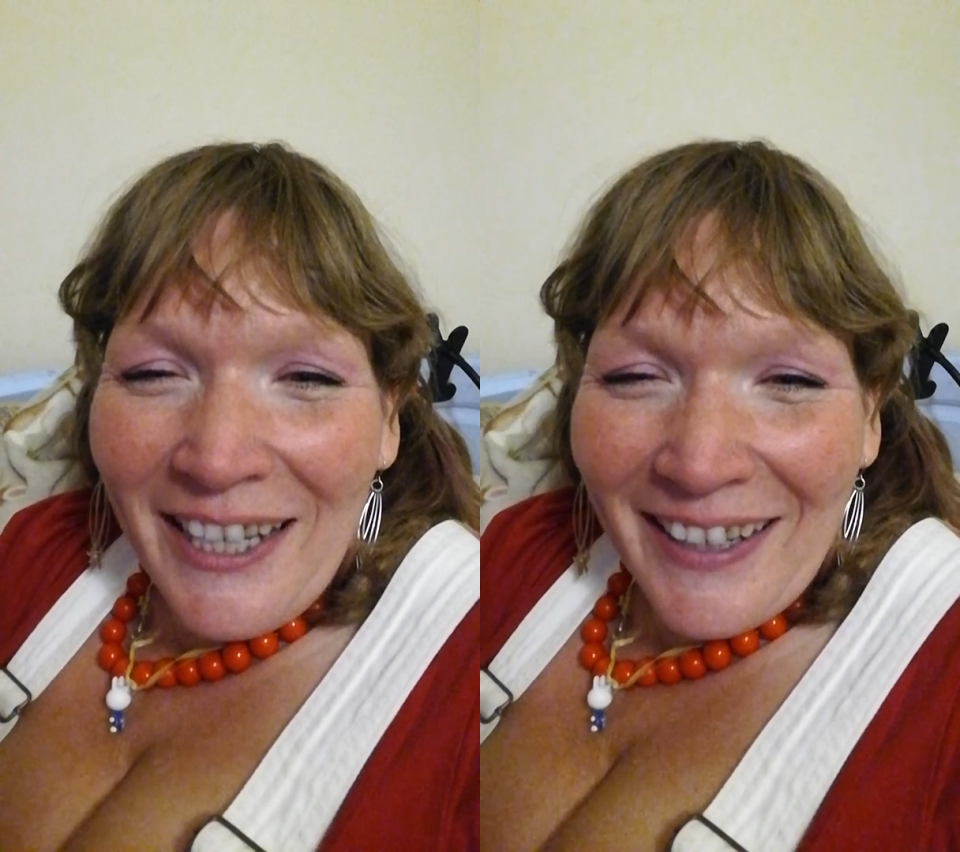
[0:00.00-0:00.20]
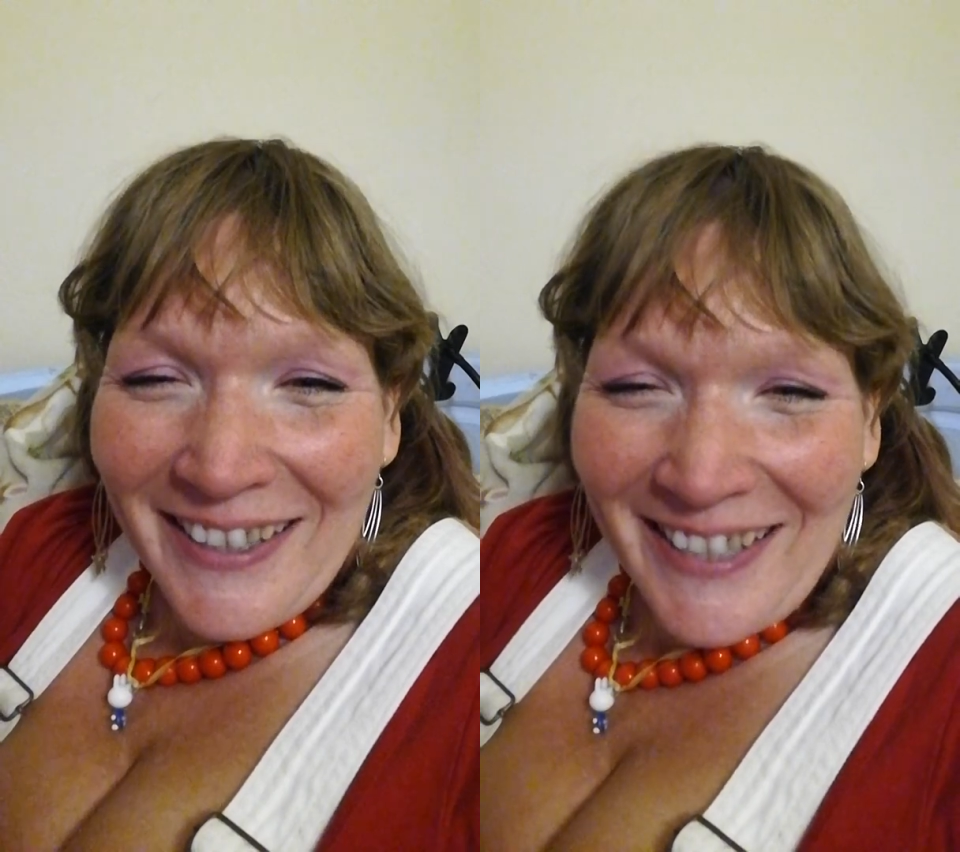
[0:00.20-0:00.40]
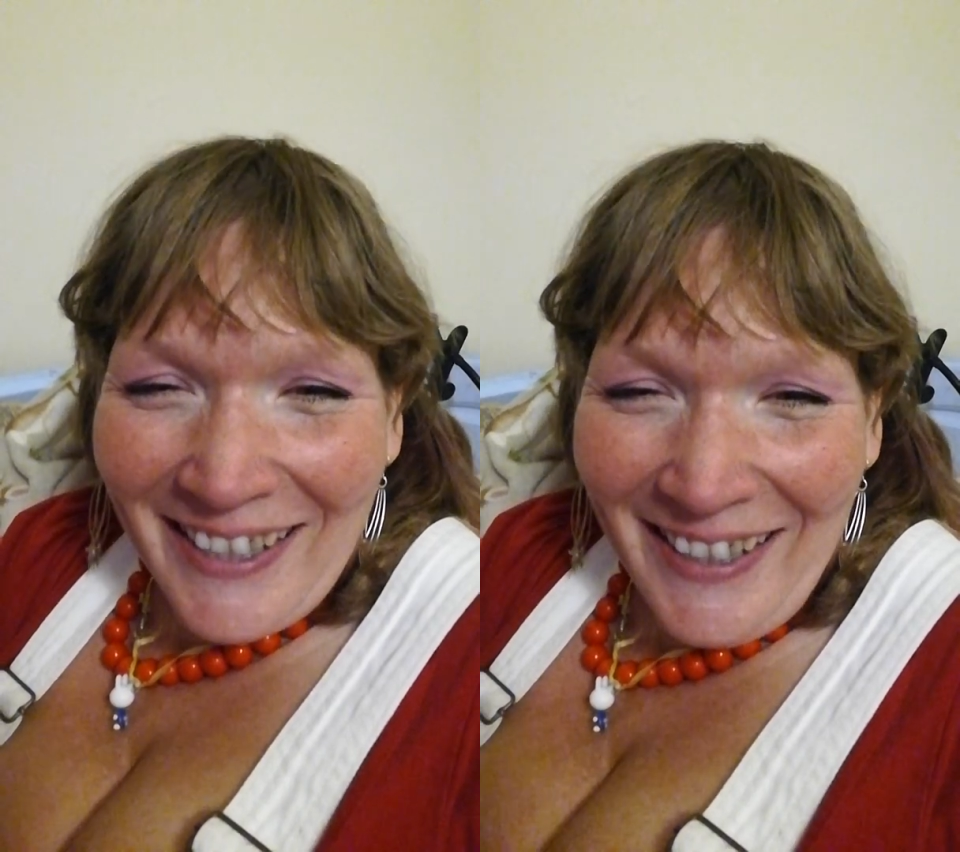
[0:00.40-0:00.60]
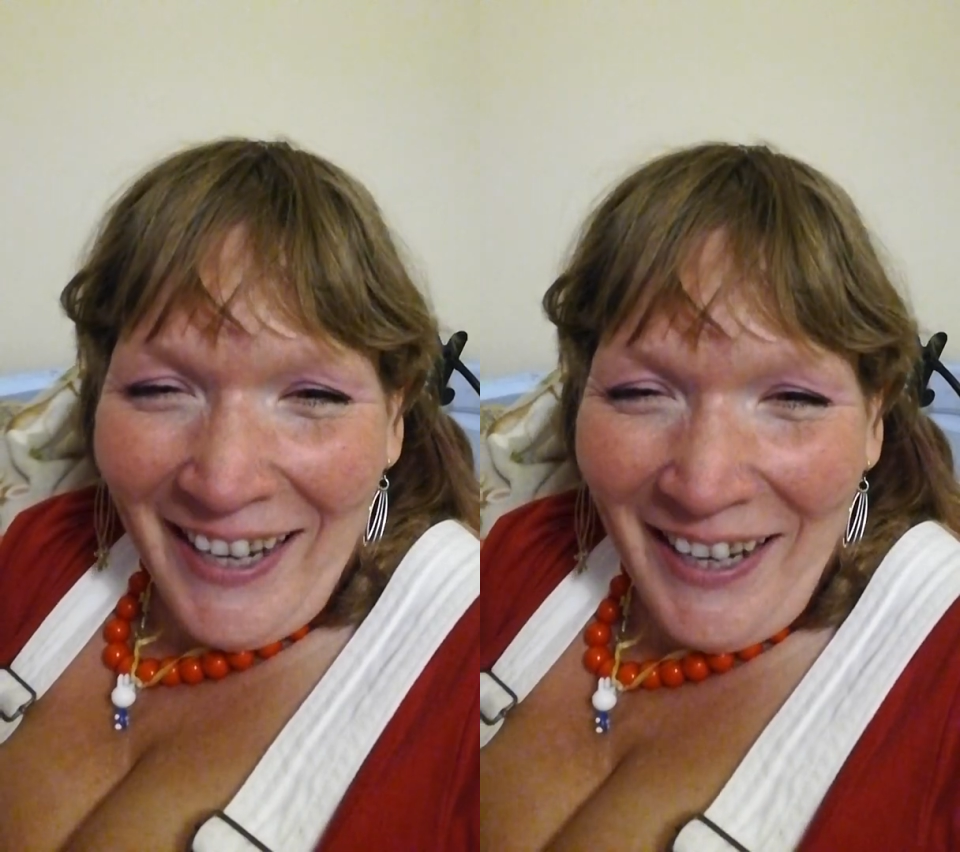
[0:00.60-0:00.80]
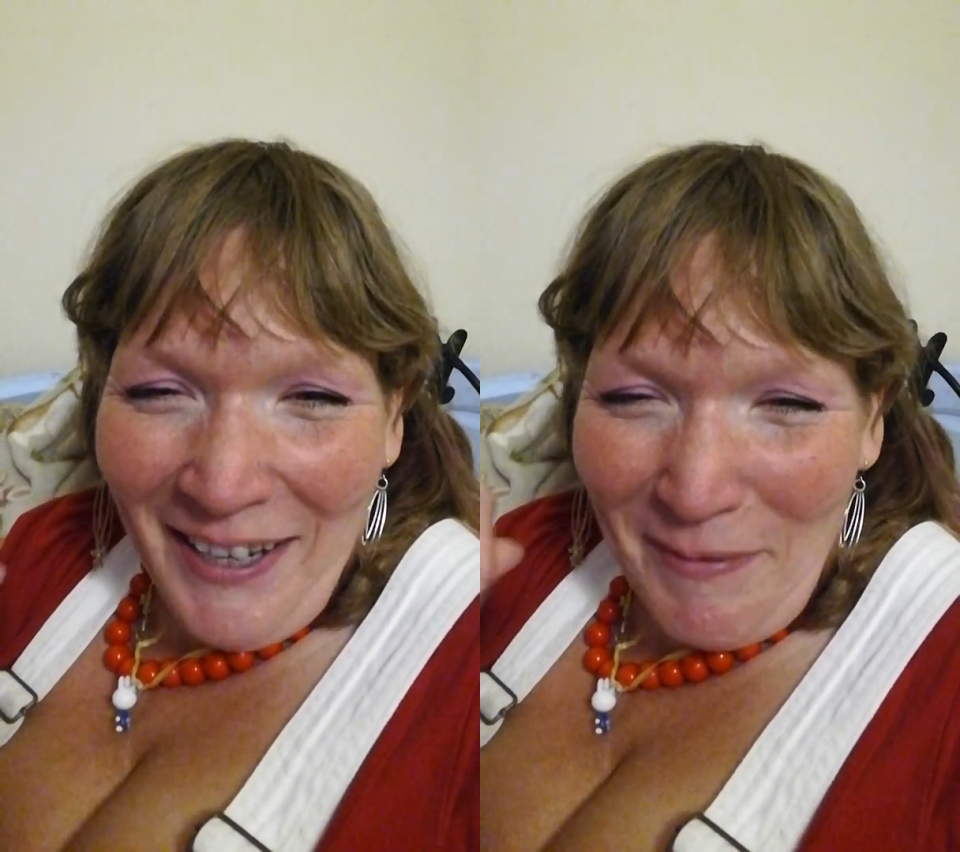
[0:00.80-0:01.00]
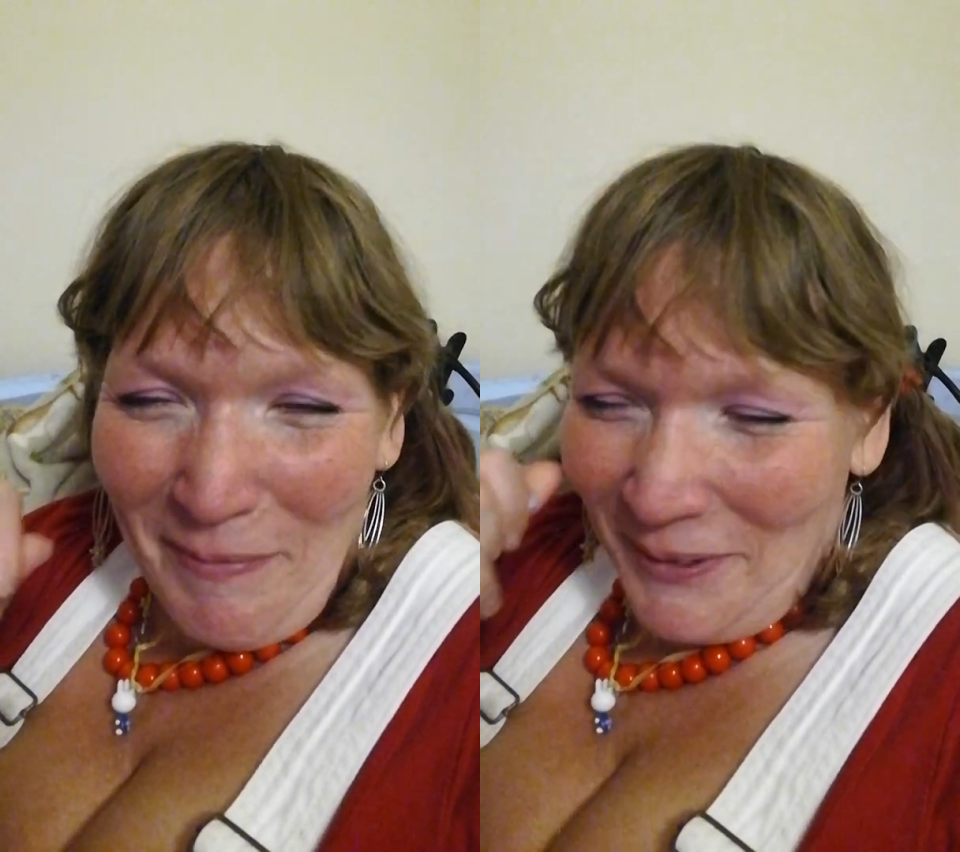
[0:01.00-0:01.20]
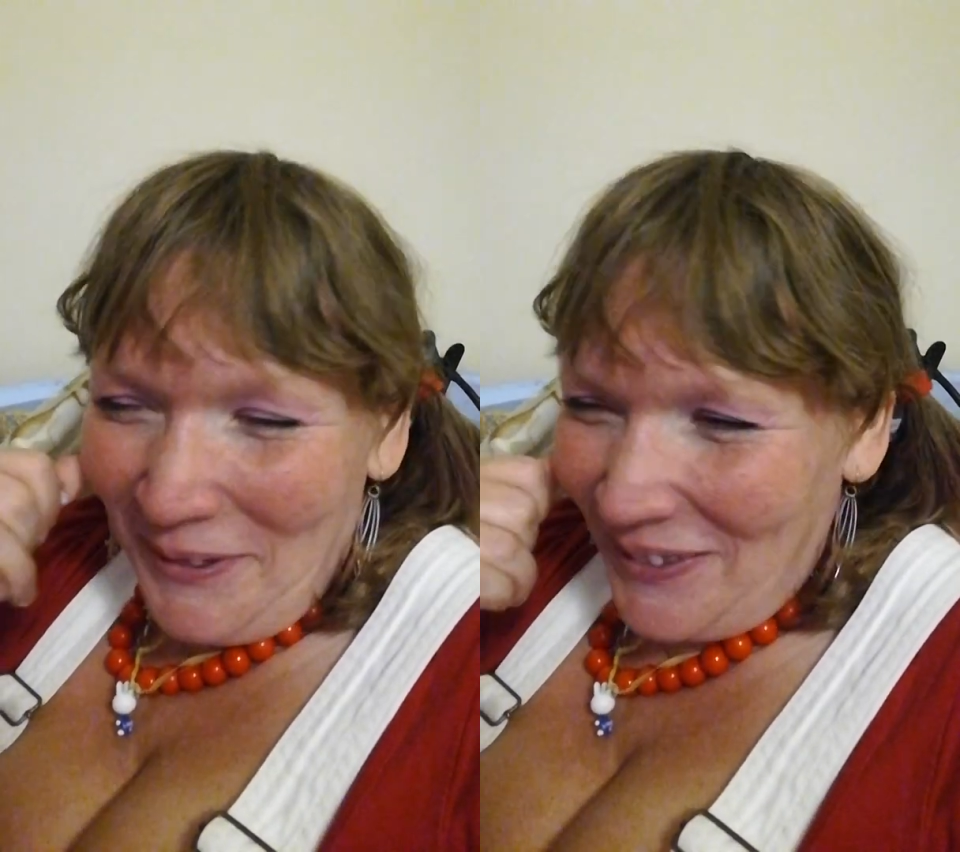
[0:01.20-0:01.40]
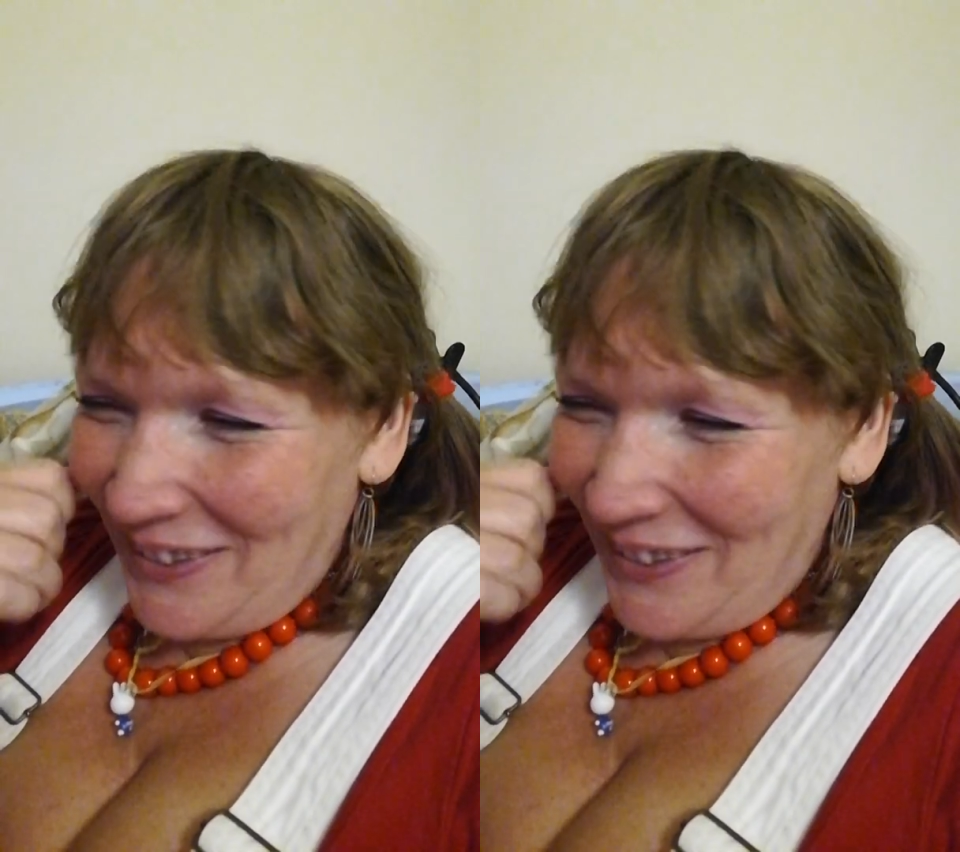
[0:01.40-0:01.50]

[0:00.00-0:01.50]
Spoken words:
London airport,